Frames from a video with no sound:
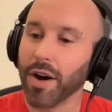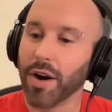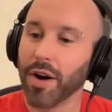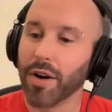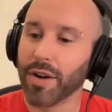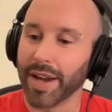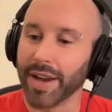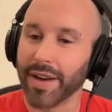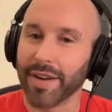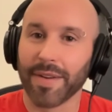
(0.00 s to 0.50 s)
Oh,
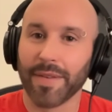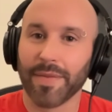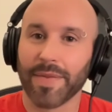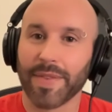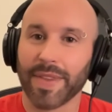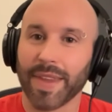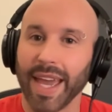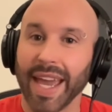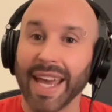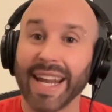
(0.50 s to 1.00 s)
yeah.
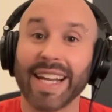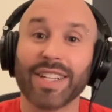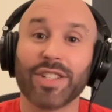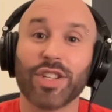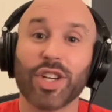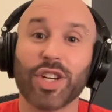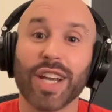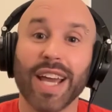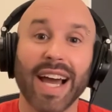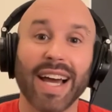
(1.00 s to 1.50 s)
And then
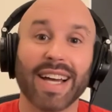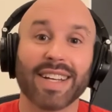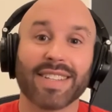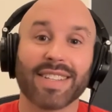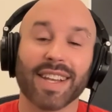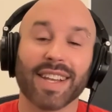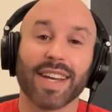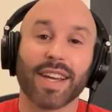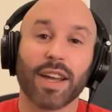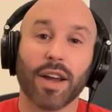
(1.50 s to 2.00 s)
she asked,
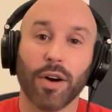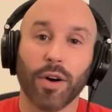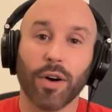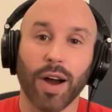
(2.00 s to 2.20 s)
like, oh,